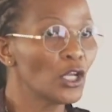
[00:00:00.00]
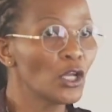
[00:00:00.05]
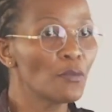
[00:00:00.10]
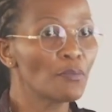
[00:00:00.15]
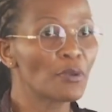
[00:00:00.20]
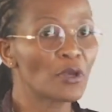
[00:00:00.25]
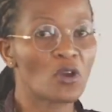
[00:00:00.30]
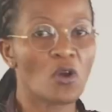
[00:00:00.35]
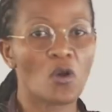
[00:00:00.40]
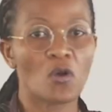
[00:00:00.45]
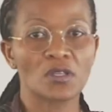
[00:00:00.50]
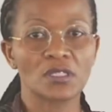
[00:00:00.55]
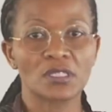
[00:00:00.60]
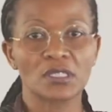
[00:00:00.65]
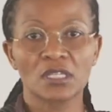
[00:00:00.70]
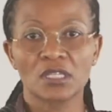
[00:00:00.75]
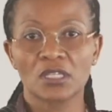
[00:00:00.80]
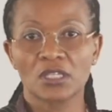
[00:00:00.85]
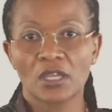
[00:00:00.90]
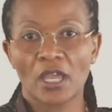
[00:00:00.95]

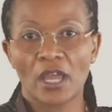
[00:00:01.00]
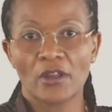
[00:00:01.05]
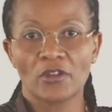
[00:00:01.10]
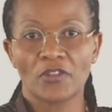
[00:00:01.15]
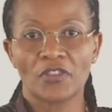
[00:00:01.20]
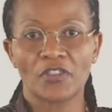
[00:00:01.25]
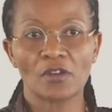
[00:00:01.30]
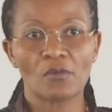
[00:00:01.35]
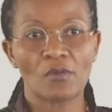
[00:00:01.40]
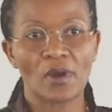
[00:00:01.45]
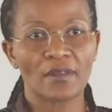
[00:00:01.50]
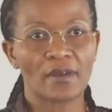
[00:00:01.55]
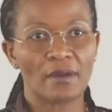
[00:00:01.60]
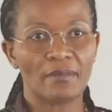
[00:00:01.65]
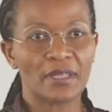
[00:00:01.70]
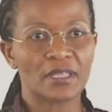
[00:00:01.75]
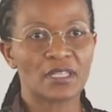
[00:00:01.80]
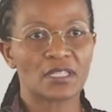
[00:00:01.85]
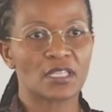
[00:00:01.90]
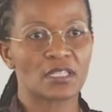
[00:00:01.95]
Because, and you think, well, I
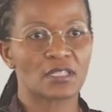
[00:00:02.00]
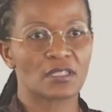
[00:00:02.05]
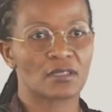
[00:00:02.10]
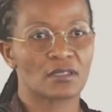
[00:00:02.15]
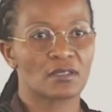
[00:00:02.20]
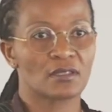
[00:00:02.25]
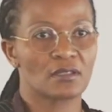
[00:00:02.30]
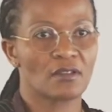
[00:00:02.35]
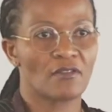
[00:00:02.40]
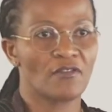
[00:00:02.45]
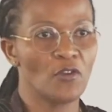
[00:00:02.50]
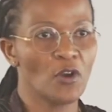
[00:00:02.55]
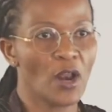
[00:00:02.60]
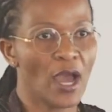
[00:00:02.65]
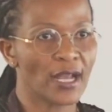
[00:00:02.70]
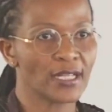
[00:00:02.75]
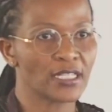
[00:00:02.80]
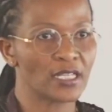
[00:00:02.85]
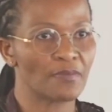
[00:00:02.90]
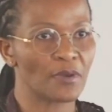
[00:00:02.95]
mean, this is
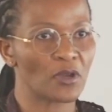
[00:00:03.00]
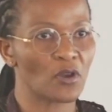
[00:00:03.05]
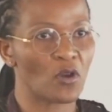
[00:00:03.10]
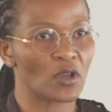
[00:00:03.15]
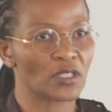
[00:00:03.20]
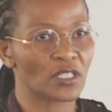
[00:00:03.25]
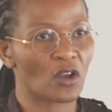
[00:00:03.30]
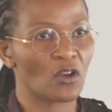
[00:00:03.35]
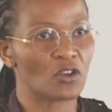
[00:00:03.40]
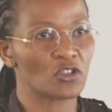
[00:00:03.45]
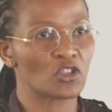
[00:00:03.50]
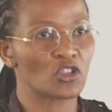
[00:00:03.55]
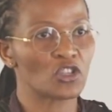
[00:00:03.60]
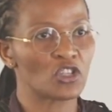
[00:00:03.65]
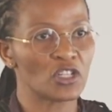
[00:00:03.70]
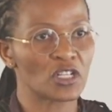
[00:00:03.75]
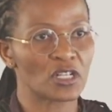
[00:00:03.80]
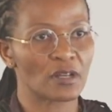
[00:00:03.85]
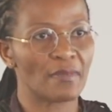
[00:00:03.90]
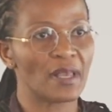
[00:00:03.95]
foolhardy because the
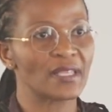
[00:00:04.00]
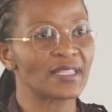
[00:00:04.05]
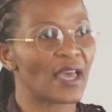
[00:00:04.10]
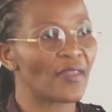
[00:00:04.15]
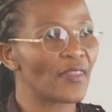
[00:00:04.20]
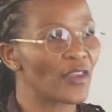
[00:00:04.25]
constitution remains, are